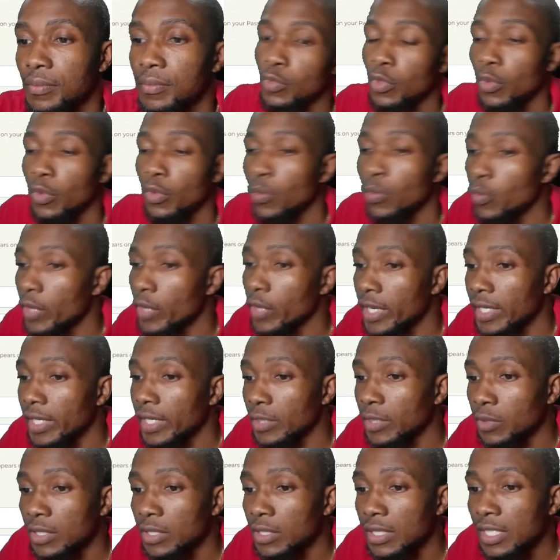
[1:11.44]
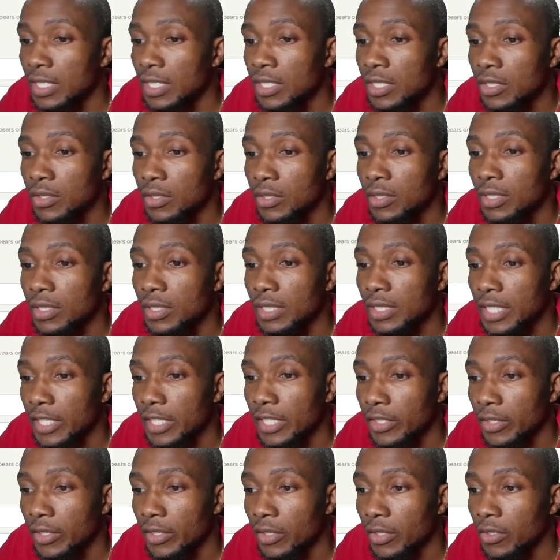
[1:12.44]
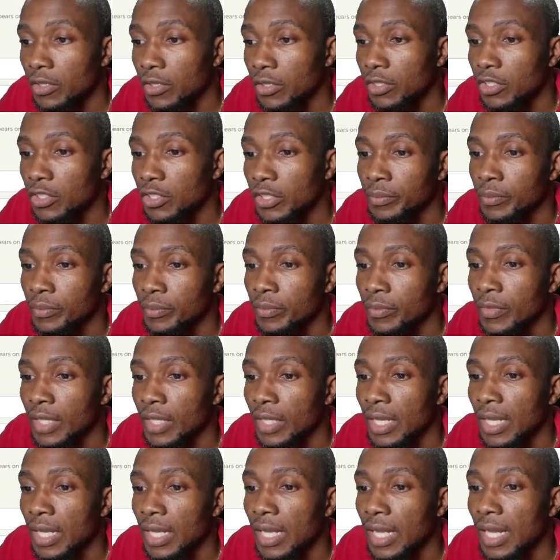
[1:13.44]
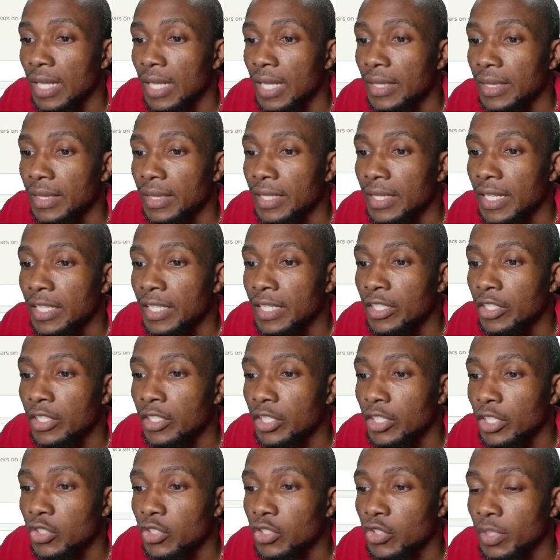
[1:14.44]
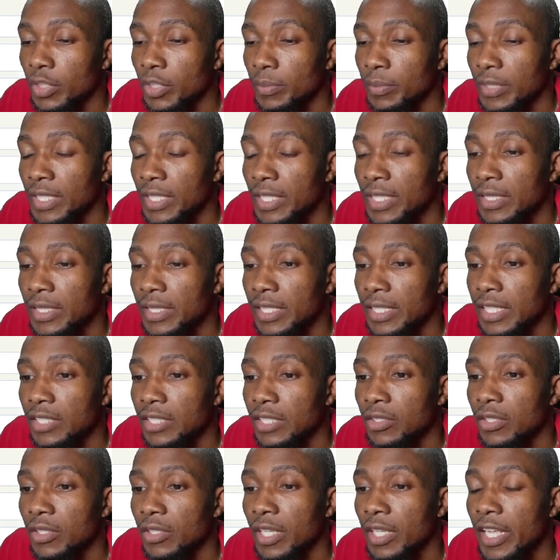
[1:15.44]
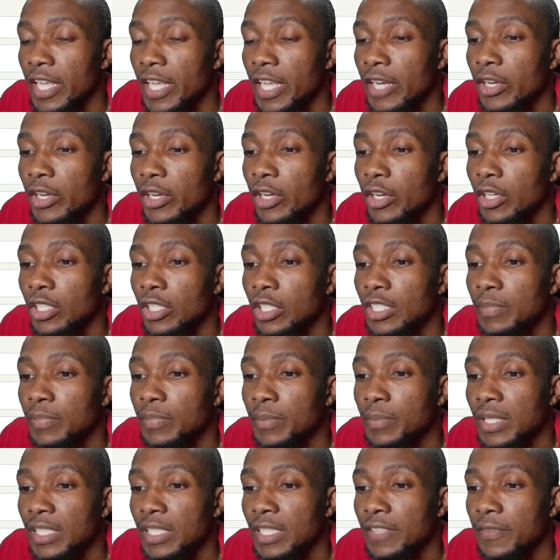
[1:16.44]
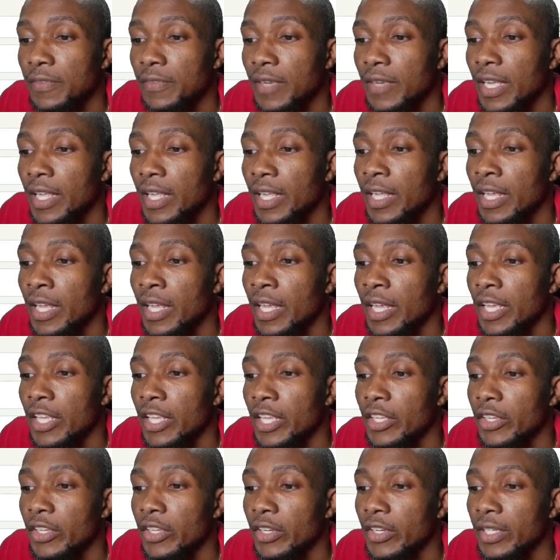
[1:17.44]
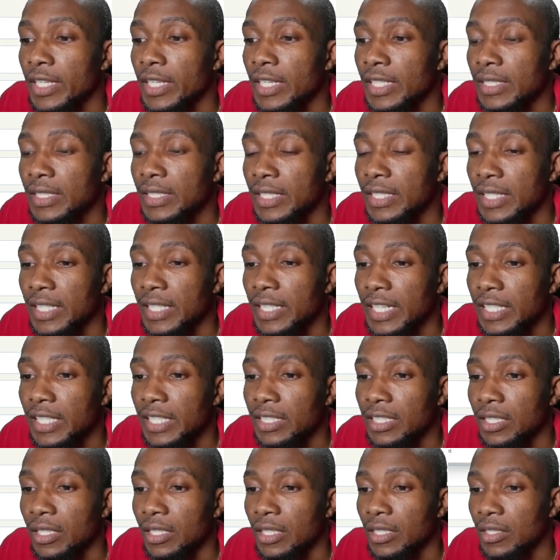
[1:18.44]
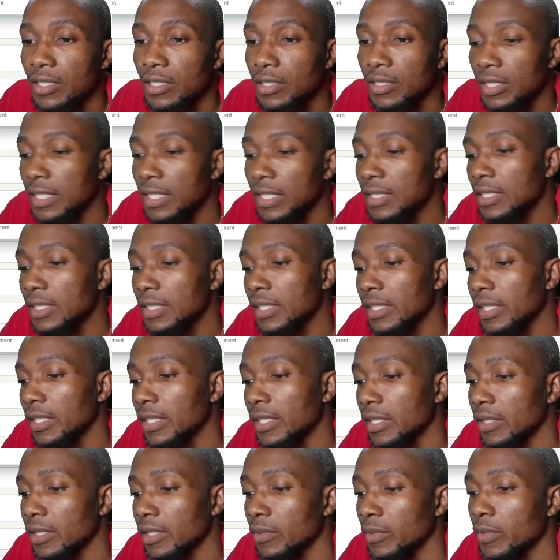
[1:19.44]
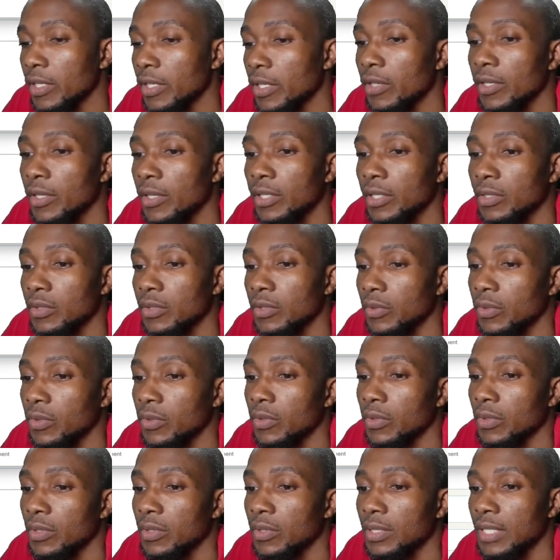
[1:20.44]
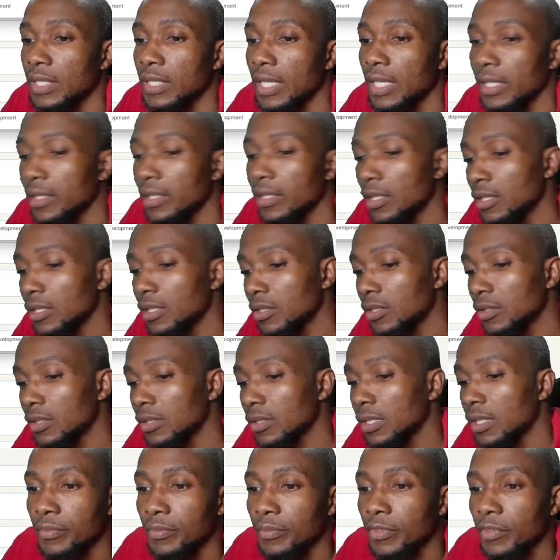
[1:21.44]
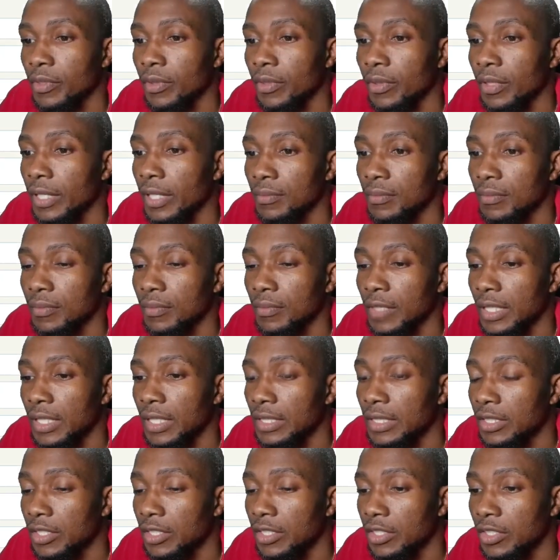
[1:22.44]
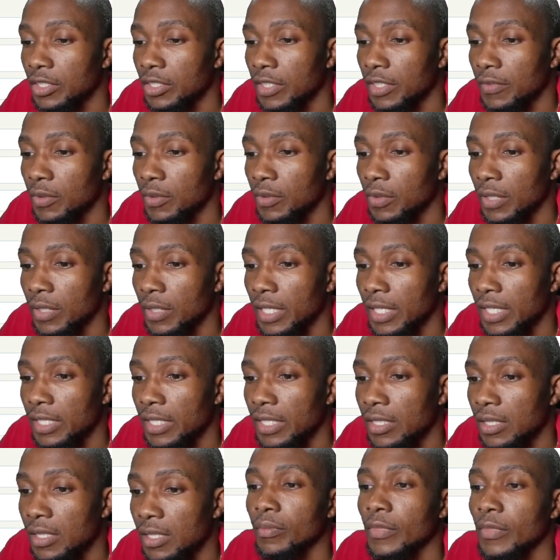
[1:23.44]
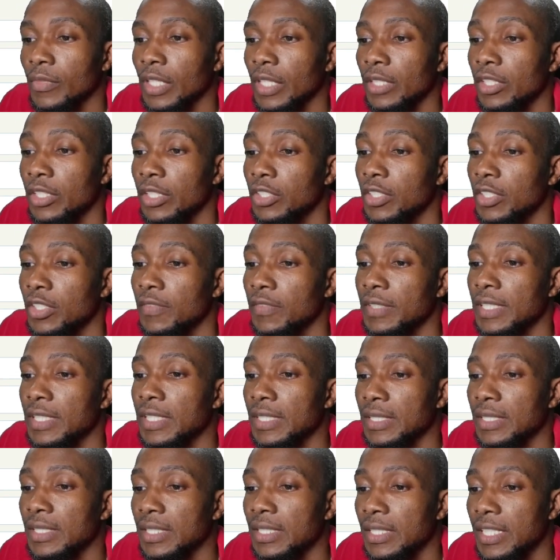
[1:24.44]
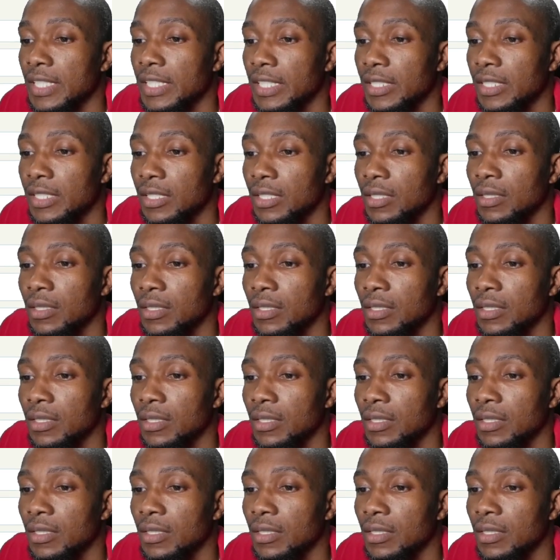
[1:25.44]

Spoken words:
Where it was issued, select your country and then your trip details. So here you're going to specify your destination. So let's say we're going to Sandals Hotel. All right, enter your travel location, your travel destination.